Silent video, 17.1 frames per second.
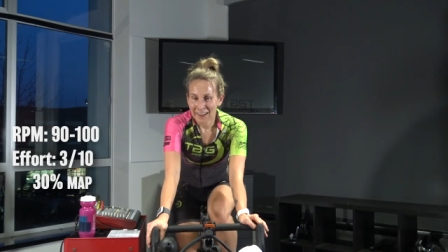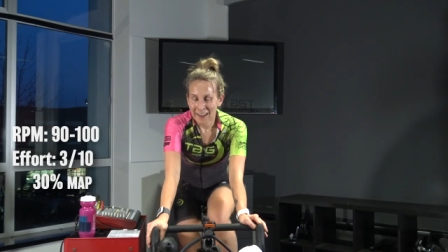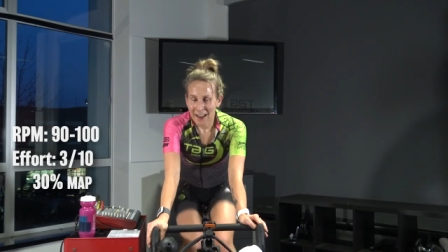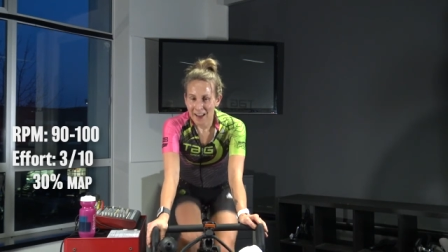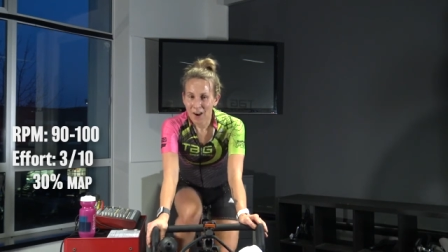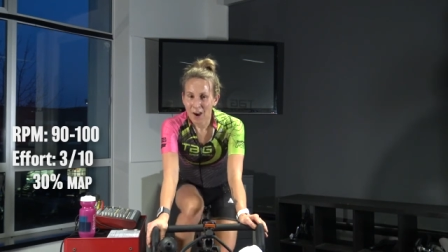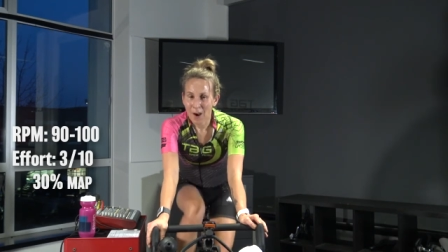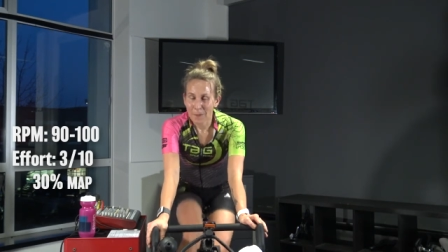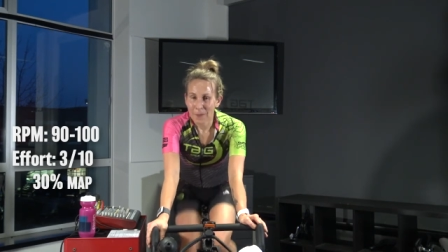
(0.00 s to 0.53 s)

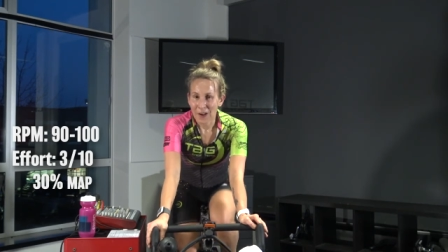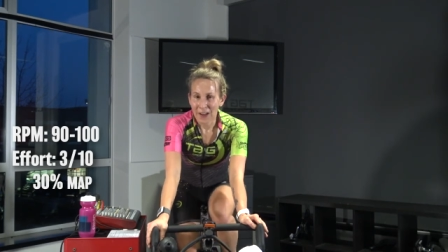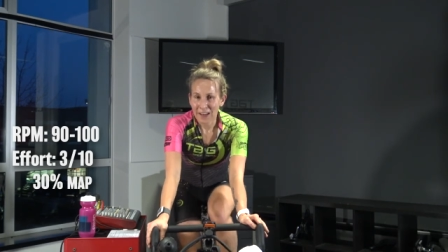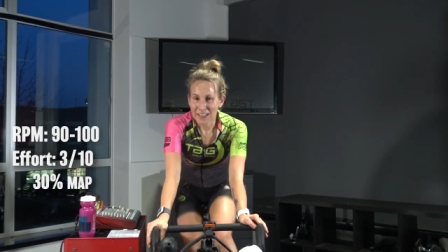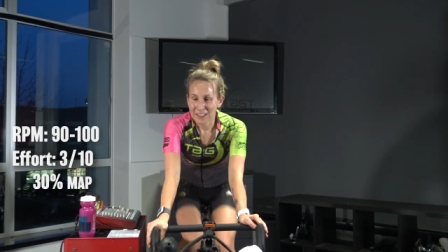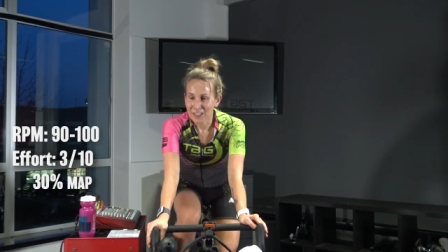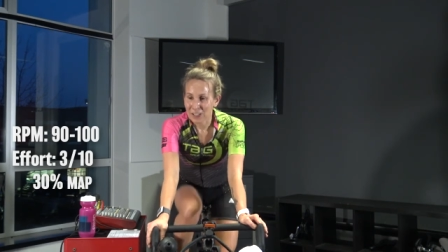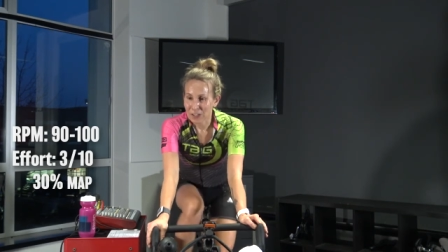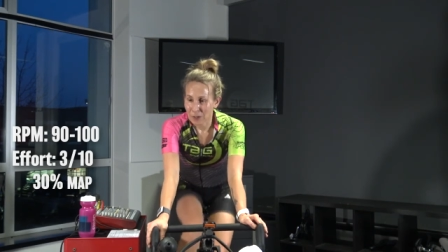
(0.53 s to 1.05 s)
I hop on
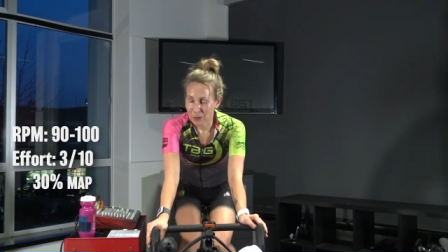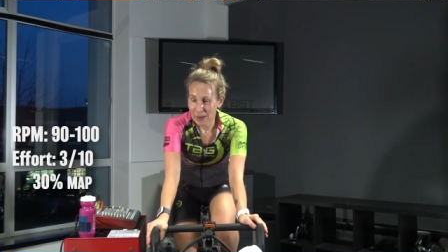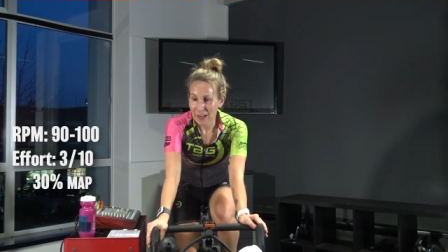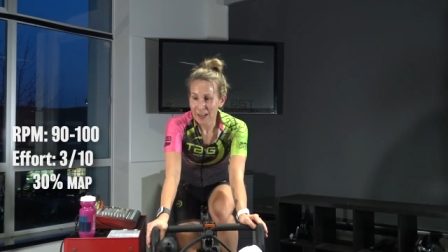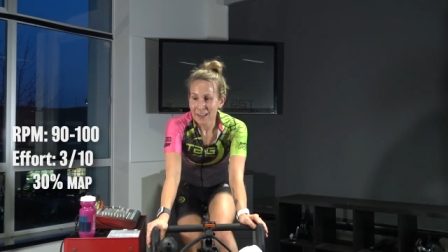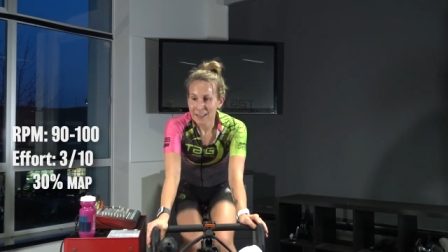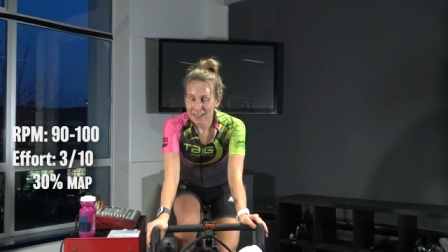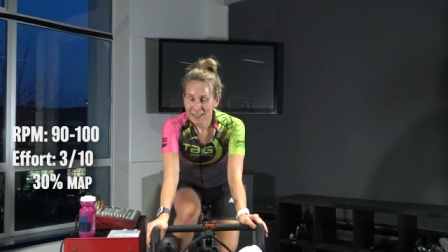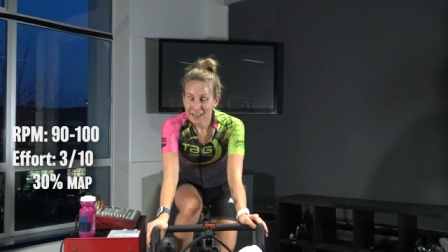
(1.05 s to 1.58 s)
and do
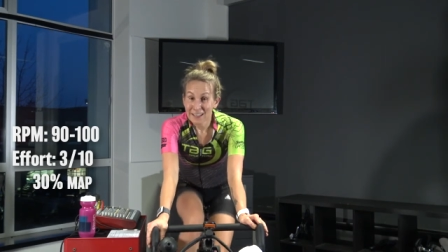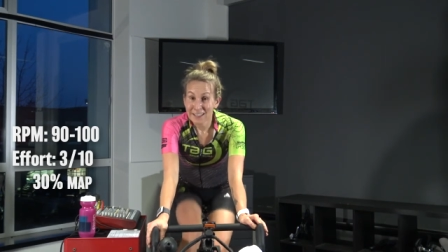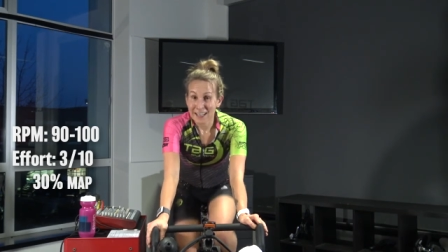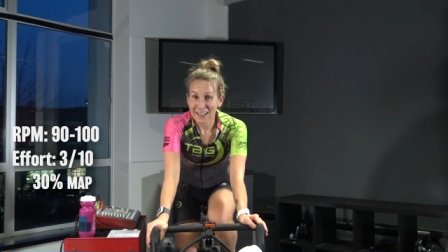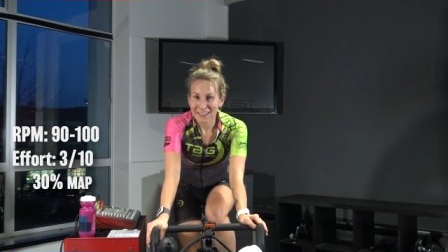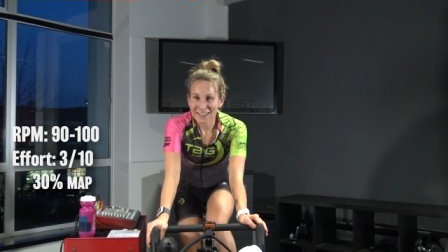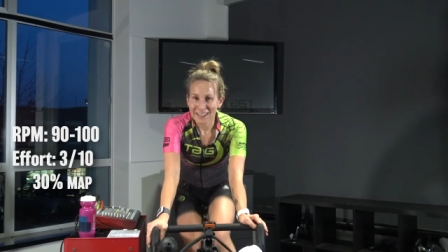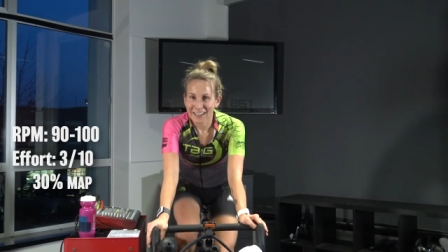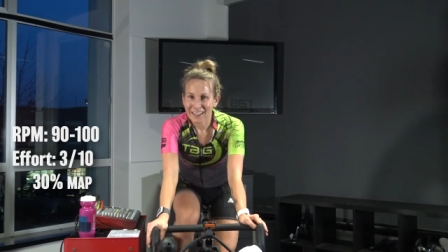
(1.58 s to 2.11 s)

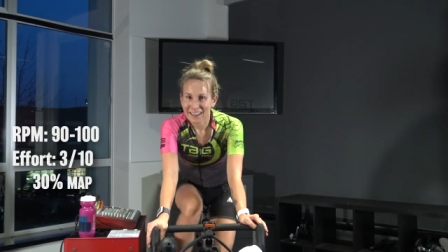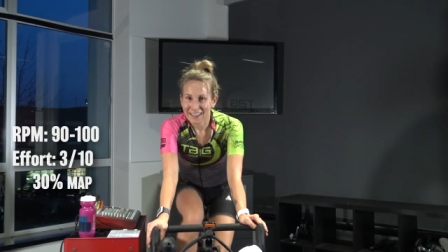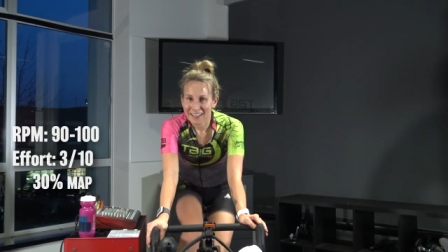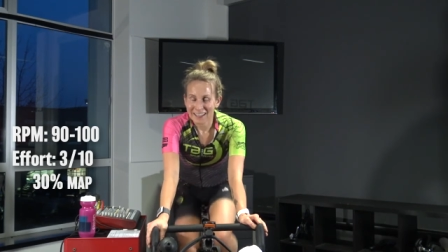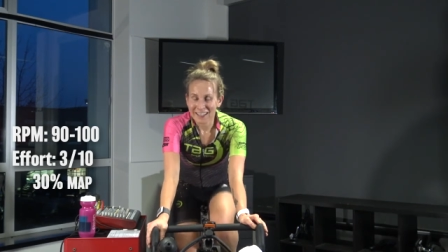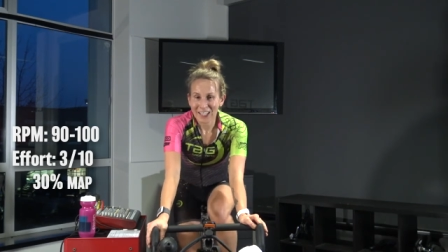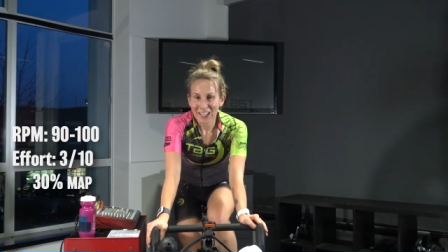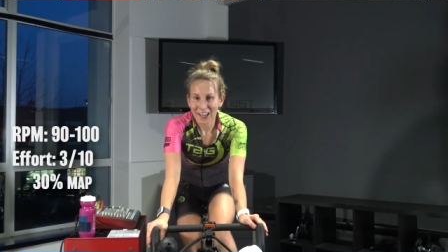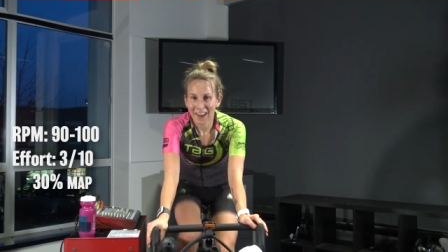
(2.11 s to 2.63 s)
sets like
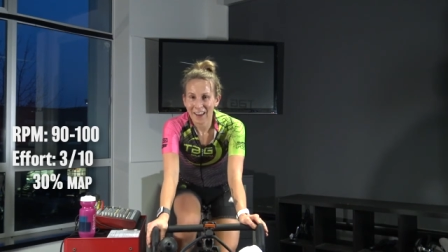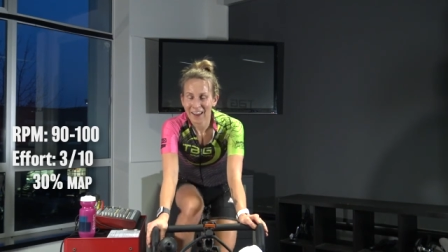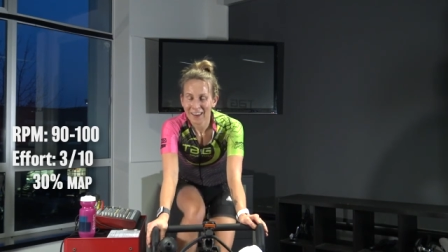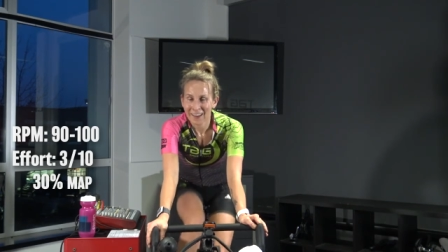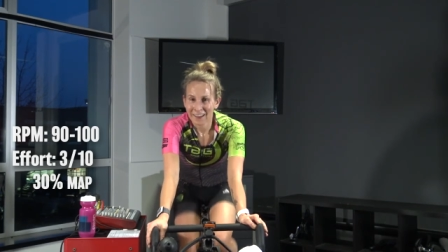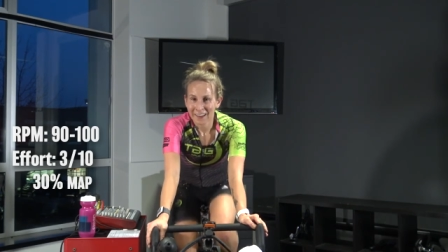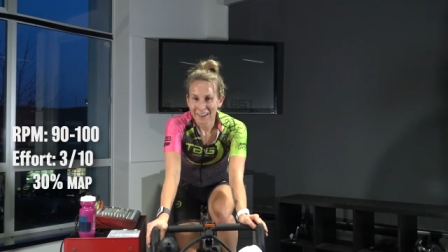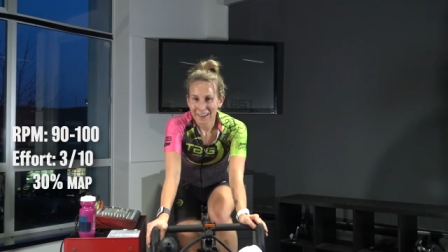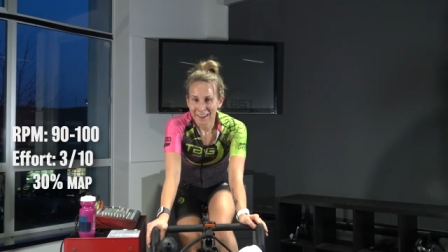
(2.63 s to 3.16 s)
this,
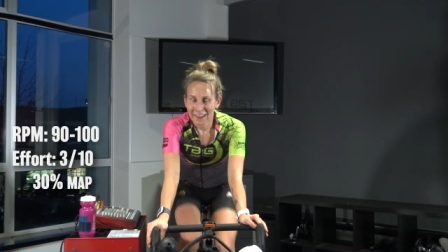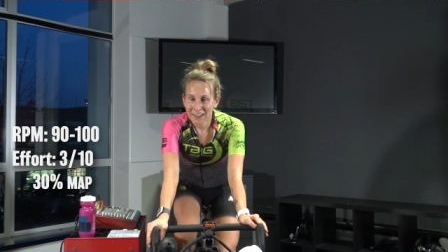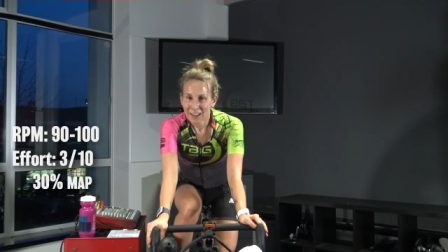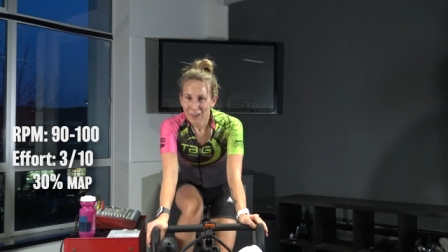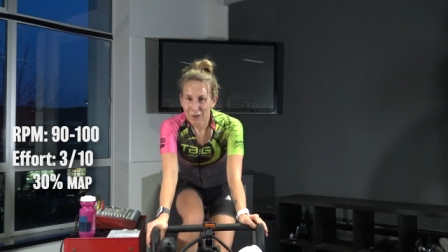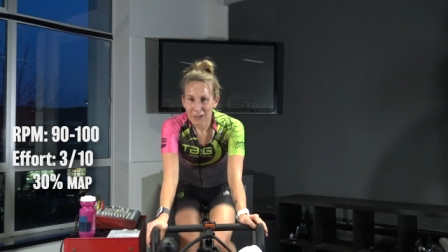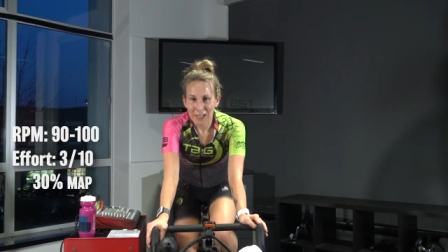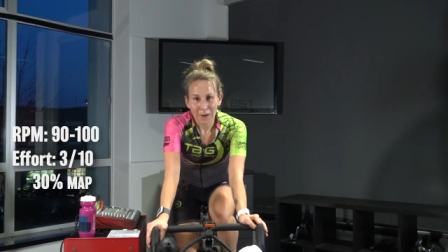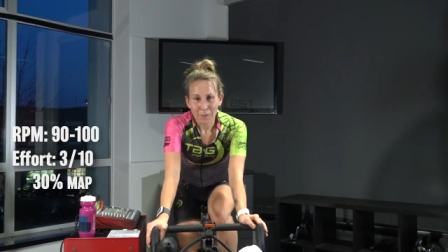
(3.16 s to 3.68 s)

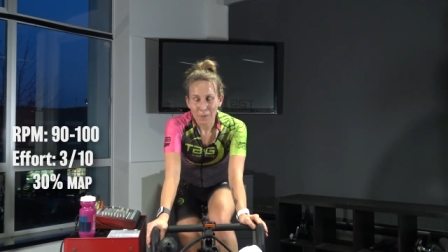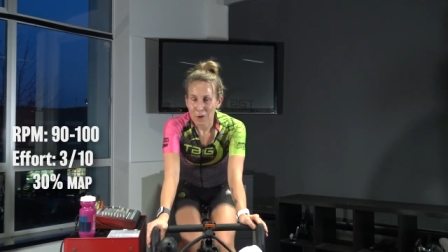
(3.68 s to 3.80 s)
30 to